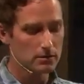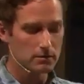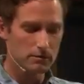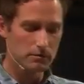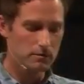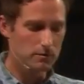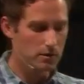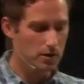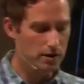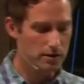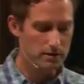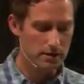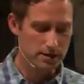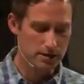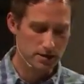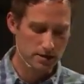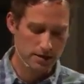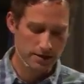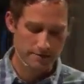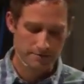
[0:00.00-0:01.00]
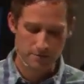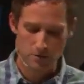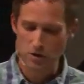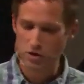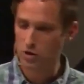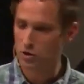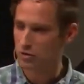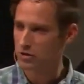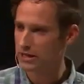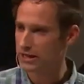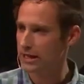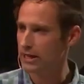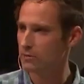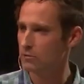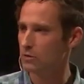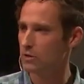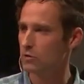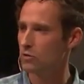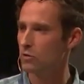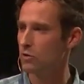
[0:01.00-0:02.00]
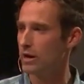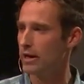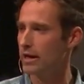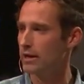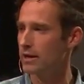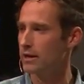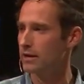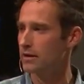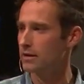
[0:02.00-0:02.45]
Look, let's look at verse 13 real quick.